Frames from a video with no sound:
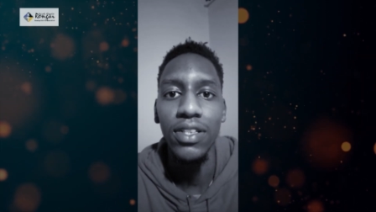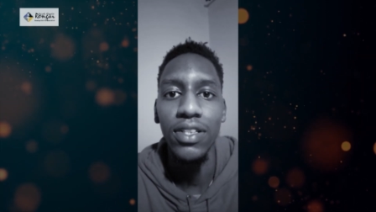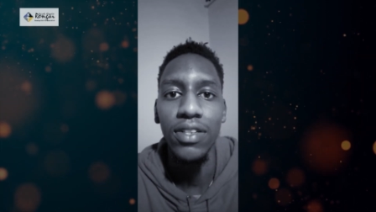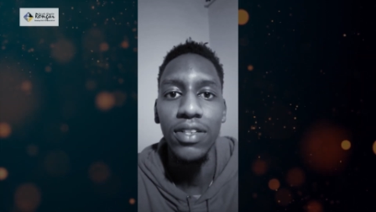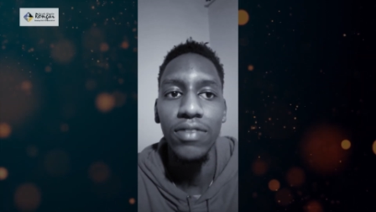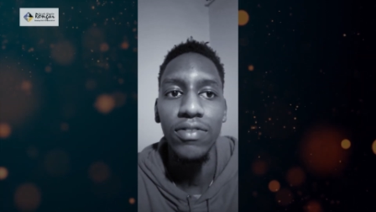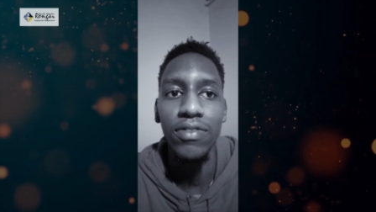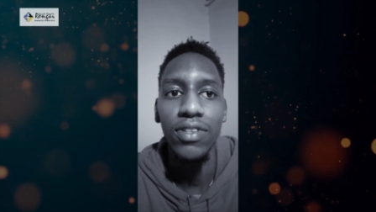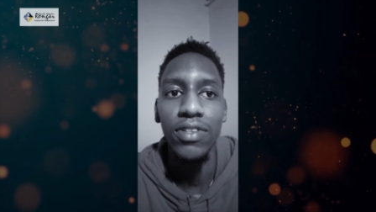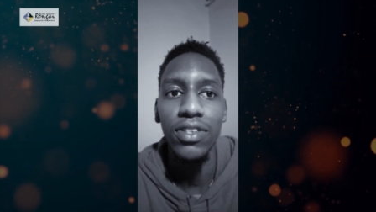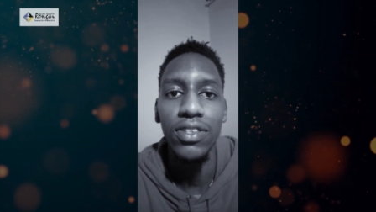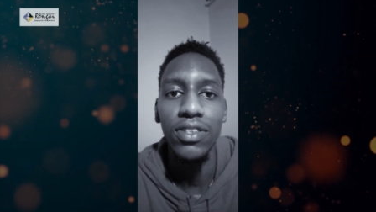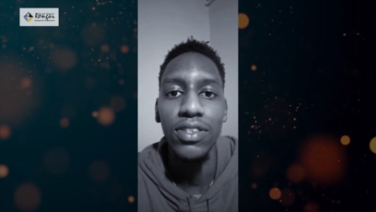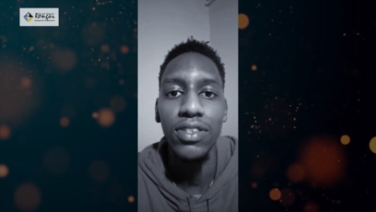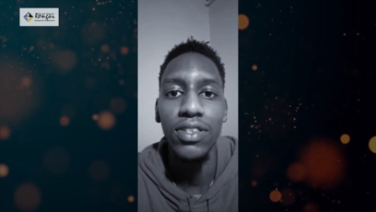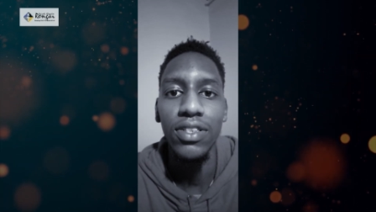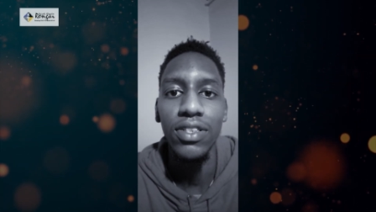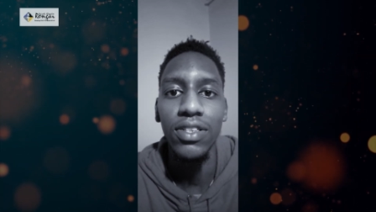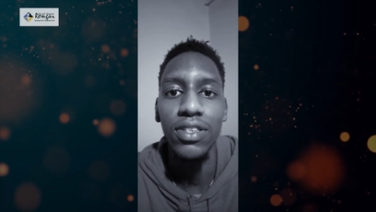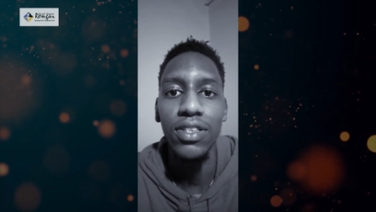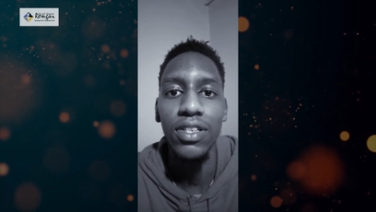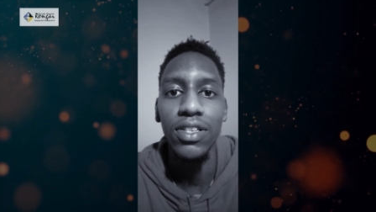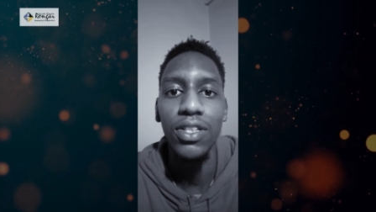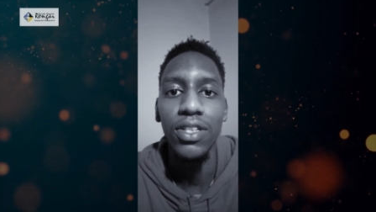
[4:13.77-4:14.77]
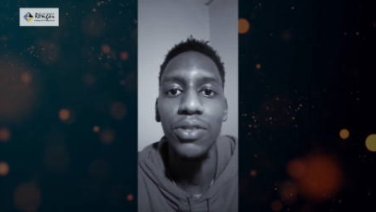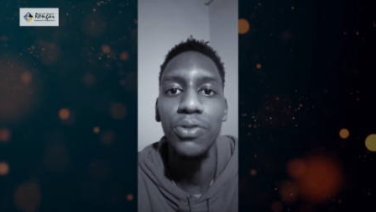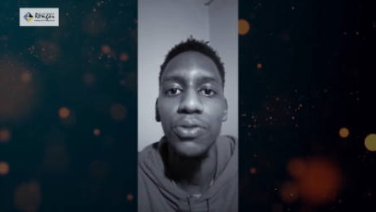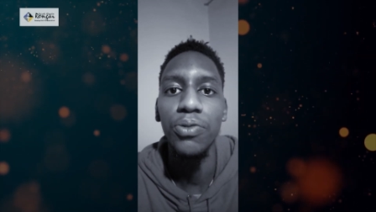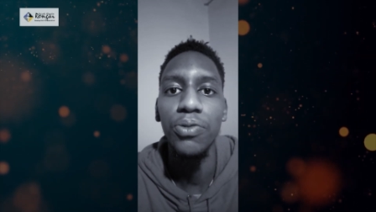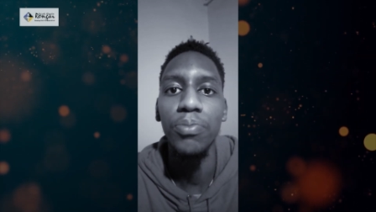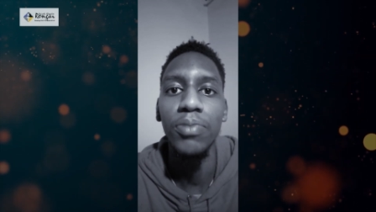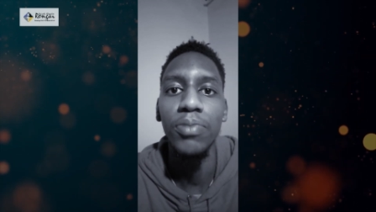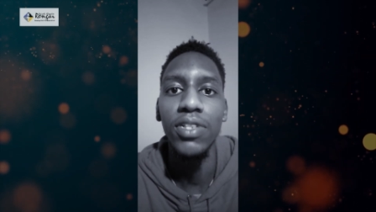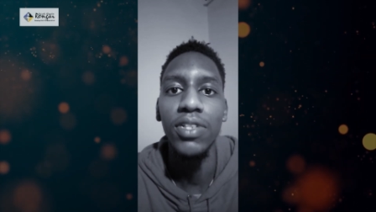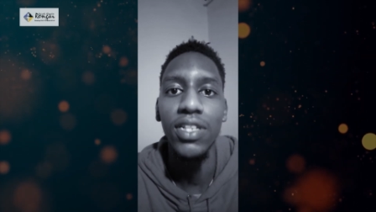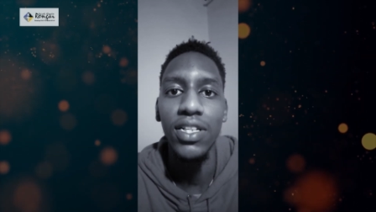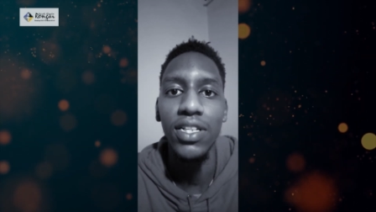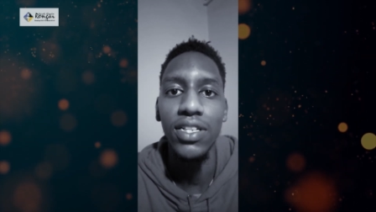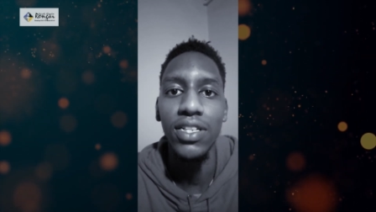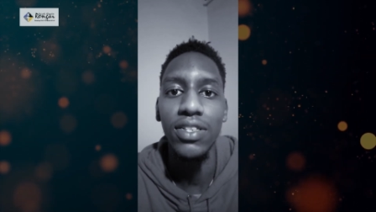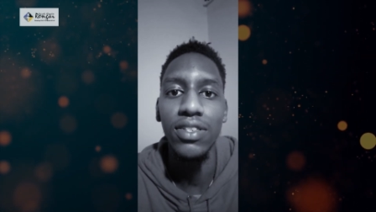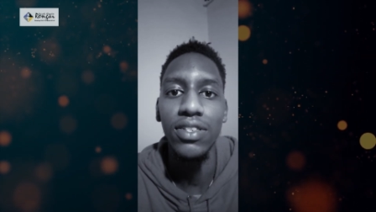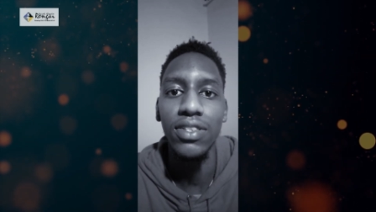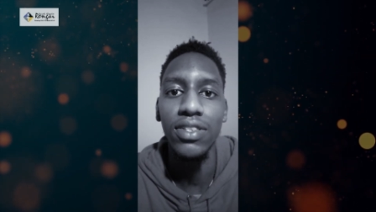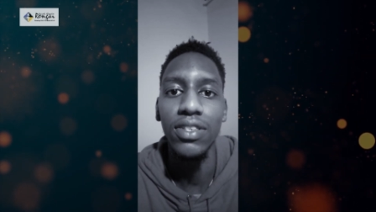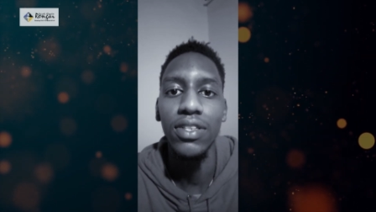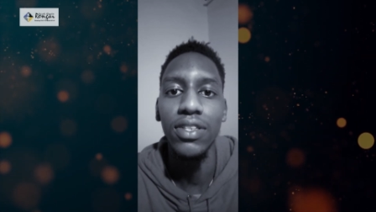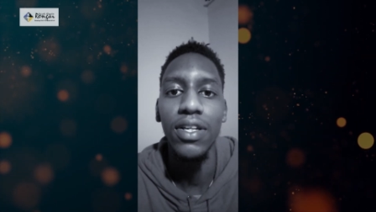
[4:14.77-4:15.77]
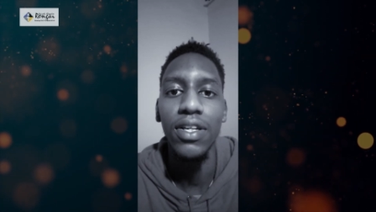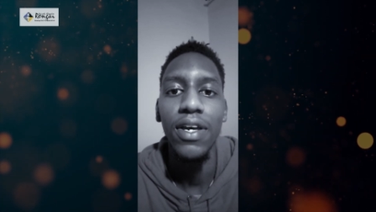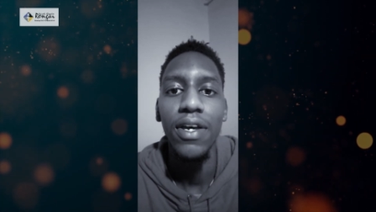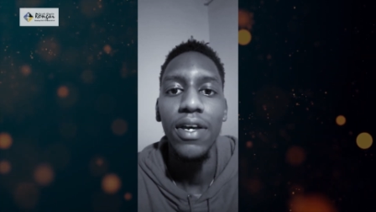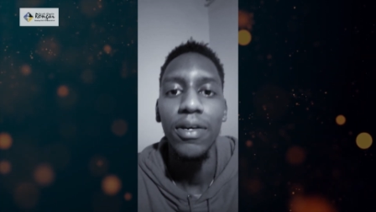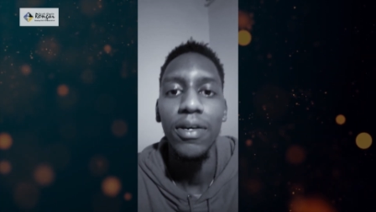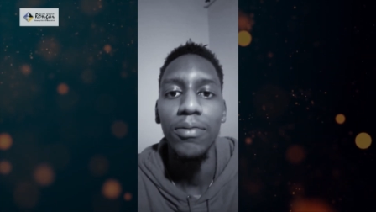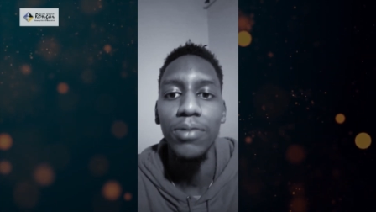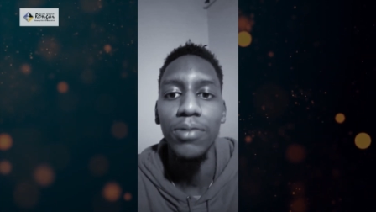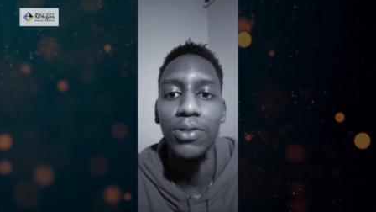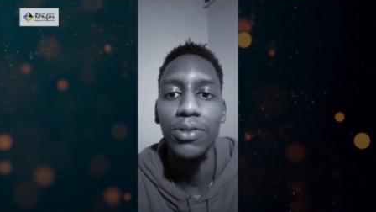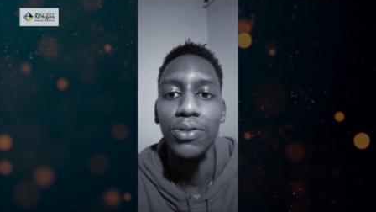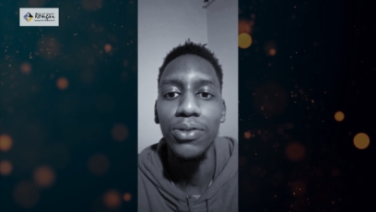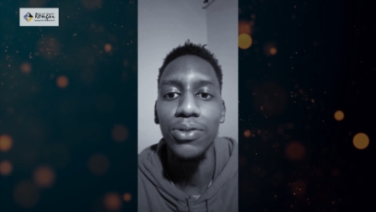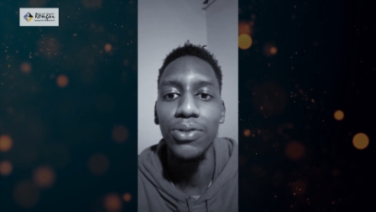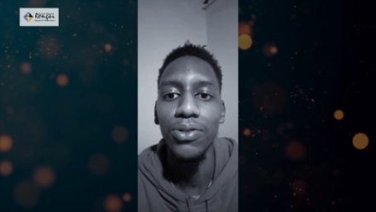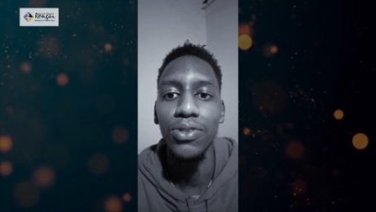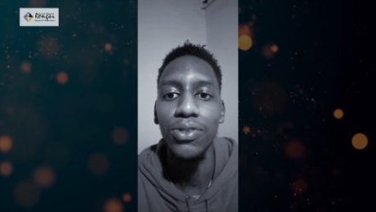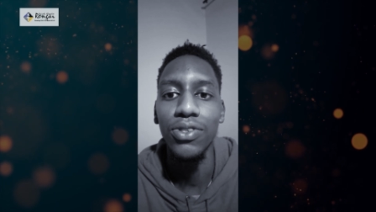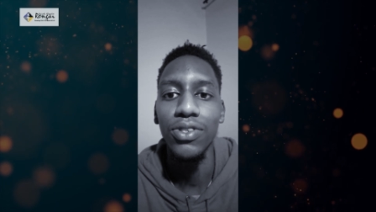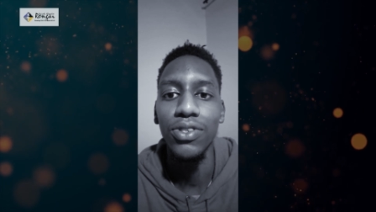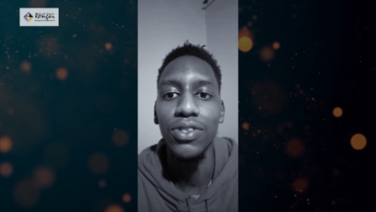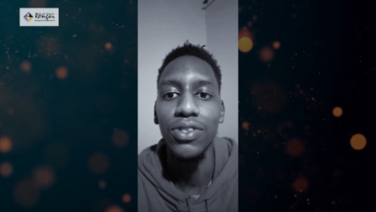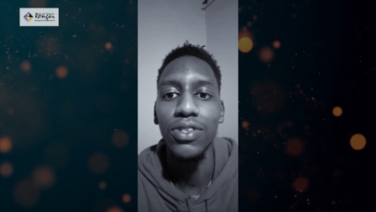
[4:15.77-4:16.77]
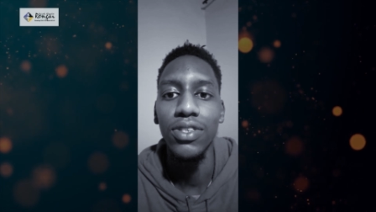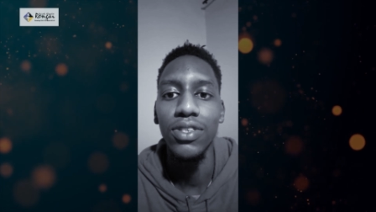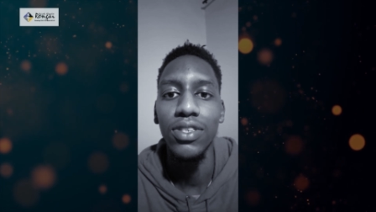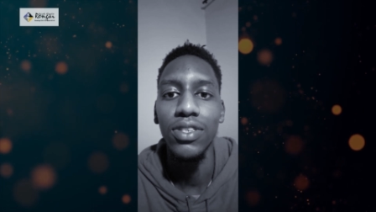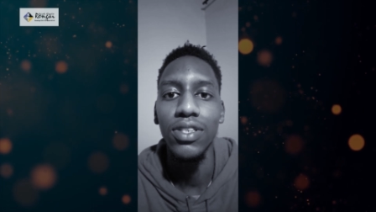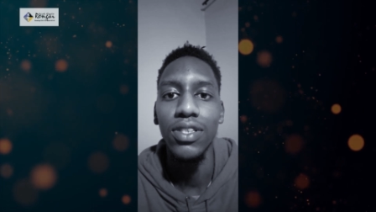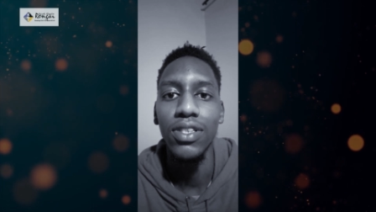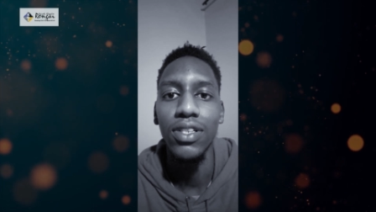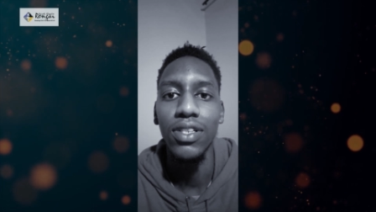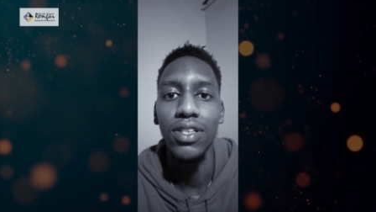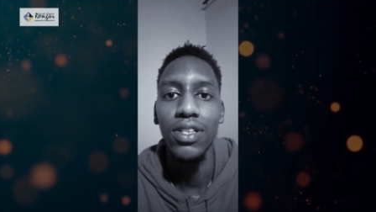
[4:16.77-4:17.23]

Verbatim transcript: give his son not to be lazy because